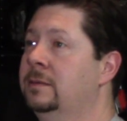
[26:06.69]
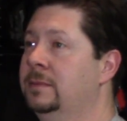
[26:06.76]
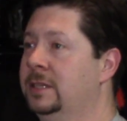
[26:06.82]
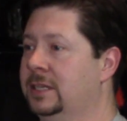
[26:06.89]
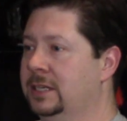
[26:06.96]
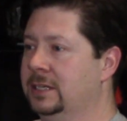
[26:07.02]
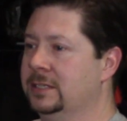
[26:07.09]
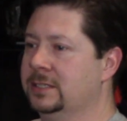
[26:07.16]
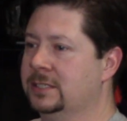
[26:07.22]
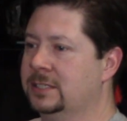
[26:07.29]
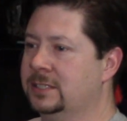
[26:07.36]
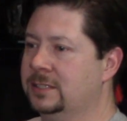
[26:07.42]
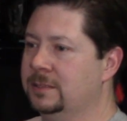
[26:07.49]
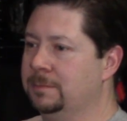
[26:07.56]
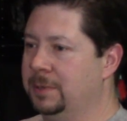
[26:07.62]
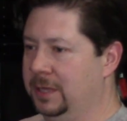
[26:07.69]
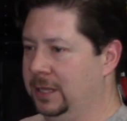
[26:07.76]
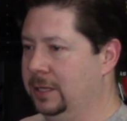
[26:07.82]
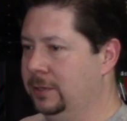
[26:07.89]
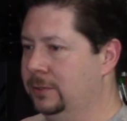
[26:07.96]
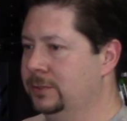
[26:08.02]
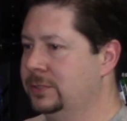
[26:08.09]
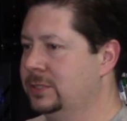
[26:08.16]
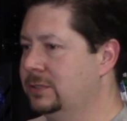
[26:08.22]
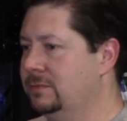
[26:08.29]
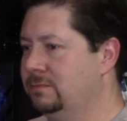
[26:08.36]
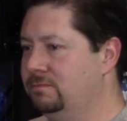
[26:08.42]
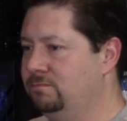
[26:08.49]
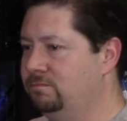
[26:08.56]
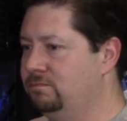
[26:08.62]
because the pillows
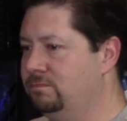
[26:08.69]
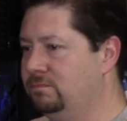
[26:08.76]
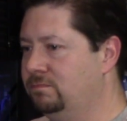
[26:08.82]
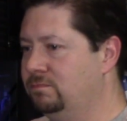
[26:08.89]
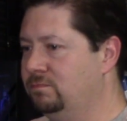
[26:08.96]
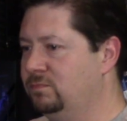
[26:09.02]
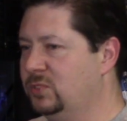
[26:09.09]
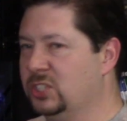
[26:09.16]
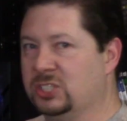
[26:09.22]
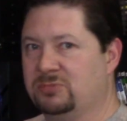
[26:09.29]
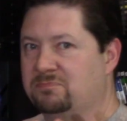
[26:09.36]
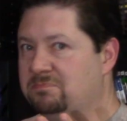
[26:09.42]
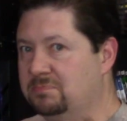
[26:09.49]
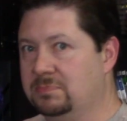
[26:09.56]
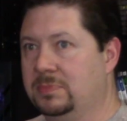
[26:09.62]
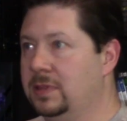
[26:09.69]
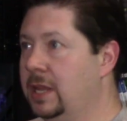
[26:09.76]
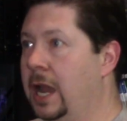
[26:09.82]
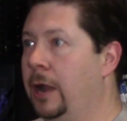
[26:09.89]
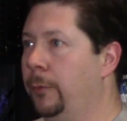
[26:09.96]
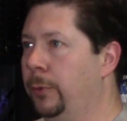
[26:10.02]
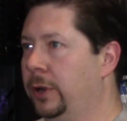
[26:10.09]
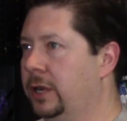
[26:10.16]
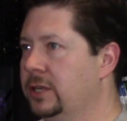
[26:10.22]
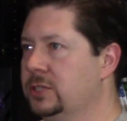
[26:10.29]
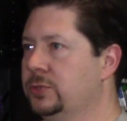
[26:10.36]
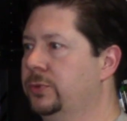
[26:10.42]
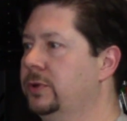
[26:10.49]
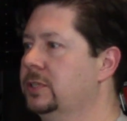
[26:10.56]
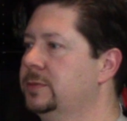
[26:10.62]
just not working
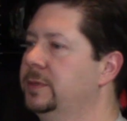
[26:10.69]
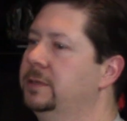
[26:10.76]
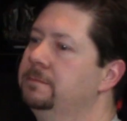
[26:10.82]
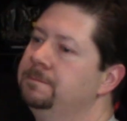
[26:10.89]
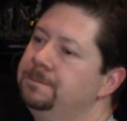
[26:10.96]
towards me.